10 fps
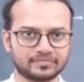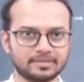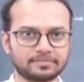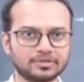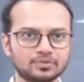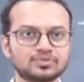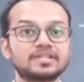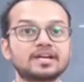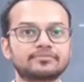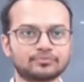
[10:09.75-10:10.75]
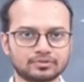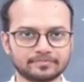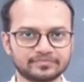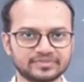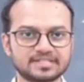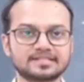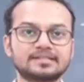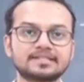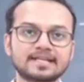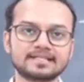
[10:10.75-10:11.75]
they produce their food, they
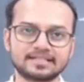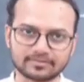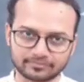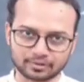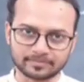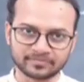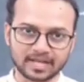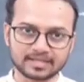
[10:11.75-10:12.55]
synthesize their food,